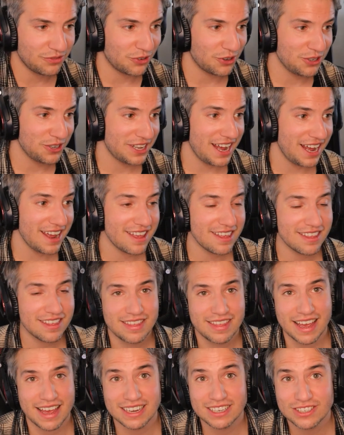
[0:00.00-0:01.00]
it for today.
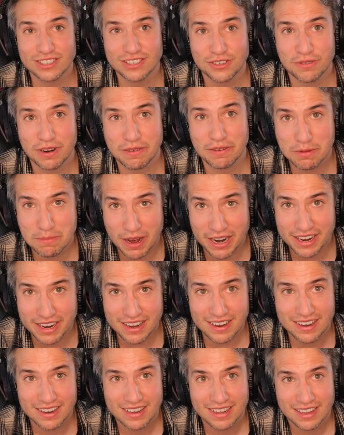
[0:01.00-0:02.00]
Thanks to everybody.
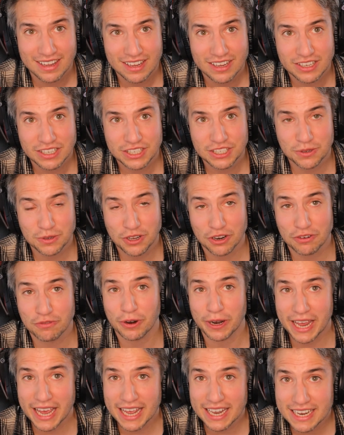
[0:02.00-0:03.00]
So don't
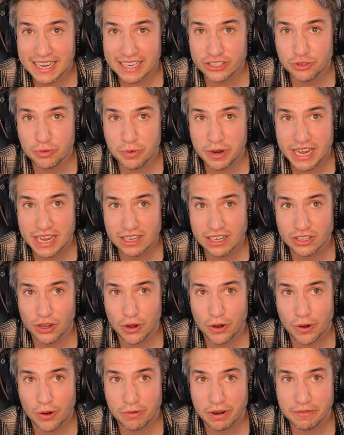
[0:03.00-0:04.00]
forget, next week,
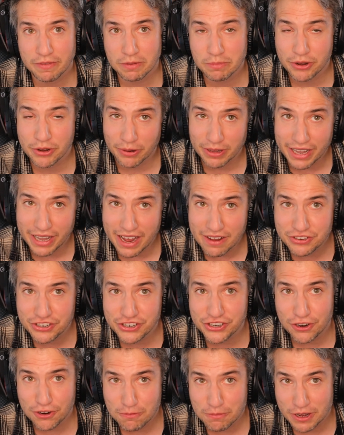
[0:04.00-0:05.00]
no Revit Pure Live
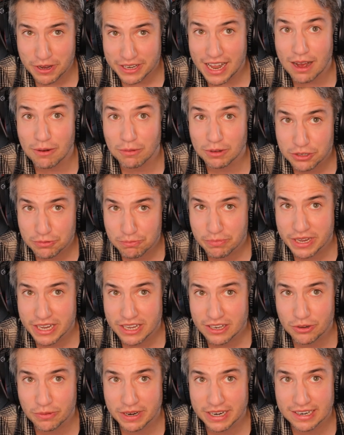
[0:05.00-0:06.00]
show, but I will
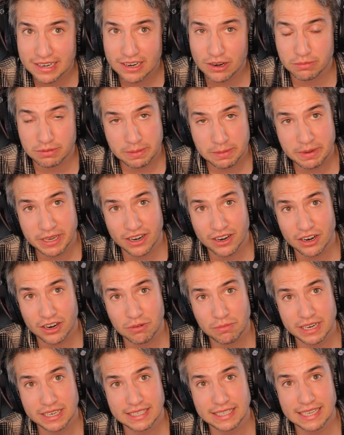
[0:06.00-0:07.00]
be doing a
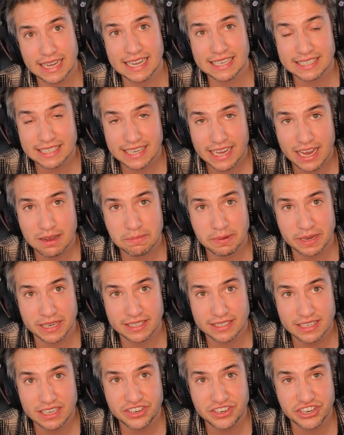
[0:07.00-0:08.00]
webinar with Enscape and
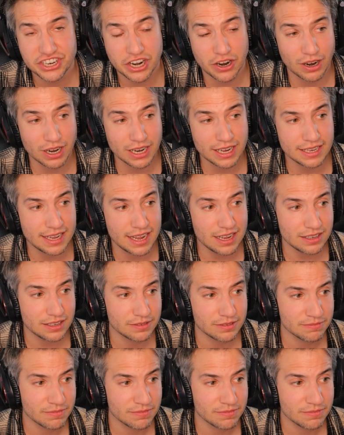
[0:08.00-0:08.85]
CG Architect.